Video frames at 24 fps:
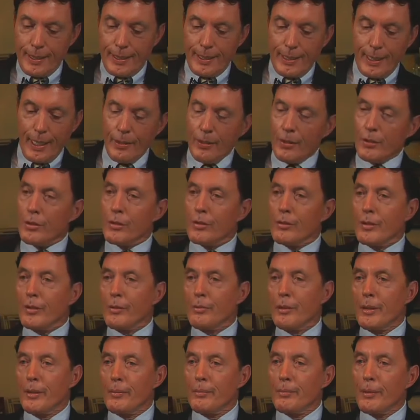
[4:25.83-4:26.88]
Tell us a little
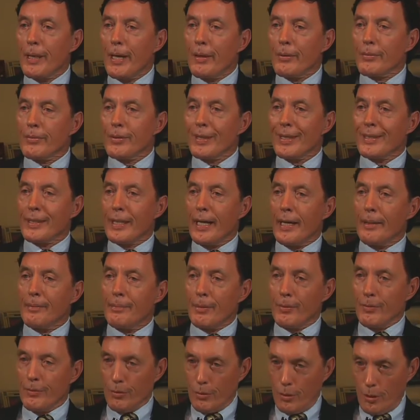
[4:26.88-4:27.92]
bit about the type
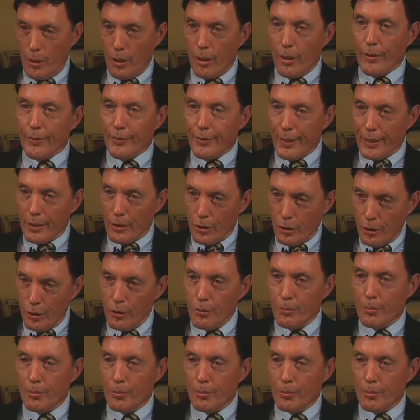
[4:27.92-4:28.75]
of law that you